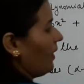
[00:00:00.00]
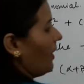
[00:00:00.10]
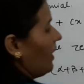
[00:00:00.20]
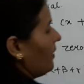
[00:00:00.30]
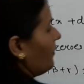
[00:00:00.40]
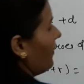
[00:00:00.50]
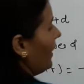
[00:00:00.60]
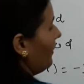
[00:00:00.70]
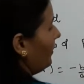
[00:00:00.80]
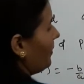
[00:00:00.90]
alpha
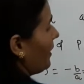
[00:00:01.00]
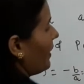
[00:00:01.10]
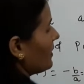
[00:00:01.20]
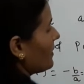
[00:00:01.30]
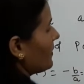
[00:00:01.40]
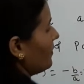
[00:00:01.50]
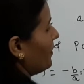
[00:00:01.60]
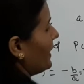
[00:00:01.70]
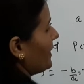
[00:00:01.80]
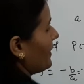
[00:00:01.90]
plus
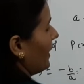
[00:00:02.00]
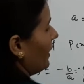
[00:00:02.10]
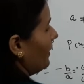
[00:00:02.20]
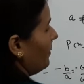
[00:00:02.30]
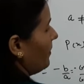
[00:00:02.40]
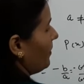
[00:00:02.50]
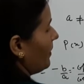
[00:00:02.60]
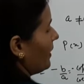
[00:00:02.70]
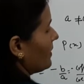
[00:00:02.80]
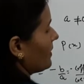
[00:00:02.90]
beta
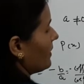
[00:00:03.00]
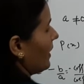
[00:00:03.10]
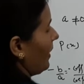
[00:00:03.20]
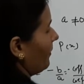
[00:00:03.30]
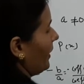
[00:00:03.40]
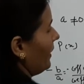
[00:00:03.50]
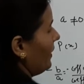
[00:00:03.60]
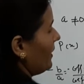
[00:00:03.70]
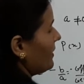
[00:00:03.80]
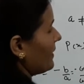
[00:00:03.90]
plus gamma
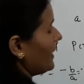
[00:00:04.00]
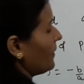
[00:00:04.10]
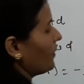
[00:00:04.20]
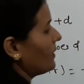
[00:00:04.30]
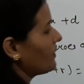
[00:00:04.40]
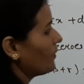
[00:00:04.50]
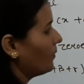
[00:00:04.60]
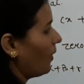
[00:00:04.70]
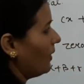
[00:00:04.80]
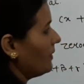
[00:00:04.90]
is equals to
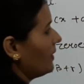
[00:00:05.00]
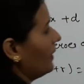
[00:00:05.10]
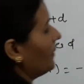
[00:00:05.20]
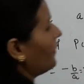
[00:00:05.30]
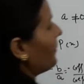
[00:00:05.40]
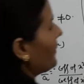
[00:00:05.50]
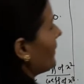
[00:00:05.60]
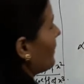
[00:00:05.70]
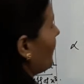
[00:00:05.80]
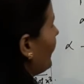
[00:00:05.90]
what?
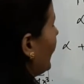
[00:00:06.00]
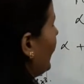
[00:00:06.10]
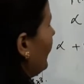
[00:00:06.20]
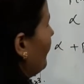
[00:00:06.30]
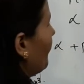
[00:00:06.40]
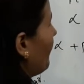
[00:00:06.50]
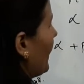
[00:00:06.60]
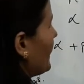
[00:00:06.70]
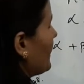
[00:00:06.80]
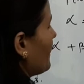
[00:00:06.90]
3
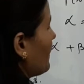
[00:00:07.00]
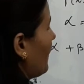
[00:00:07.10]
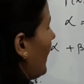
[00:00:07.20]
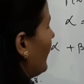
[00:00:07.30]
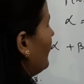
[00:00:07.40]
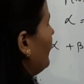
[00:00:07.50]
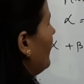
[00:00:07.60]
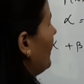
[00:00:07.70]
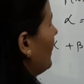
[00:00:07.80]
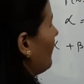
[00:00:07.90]
minus 1
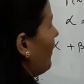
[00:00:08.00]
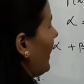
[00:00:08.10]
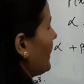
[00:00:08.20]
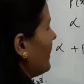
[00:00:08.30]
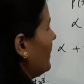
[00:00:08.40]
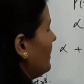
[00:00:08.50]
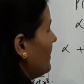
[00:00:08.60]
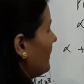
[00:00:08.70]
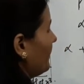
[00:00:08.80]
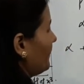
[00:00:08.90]
minus,
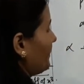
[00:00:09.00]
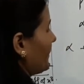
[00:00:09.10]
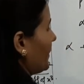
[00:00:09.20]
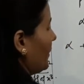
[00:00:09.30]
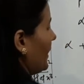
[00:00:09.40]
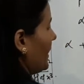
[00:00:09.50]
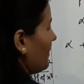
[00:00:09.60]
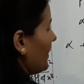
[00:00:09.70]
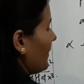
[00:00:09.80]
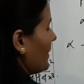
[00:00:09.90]
okay, in
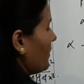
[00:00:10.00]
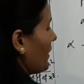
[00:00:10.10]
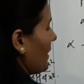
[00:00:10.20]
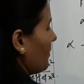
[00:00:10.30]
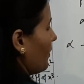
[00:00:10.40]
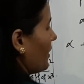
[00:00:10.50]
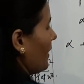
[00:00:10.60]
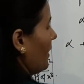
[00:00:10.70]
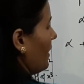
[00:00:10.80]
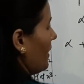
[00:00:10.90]
between you can put
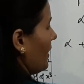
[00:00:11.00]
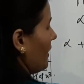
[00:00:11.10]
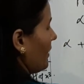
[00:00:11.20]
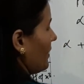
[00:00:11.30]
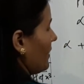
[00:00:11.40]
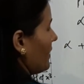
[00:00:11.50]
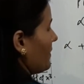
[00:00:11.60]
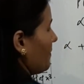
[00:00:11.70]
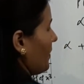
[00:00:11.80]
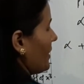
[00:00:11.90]
this
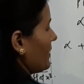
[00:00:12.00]
plus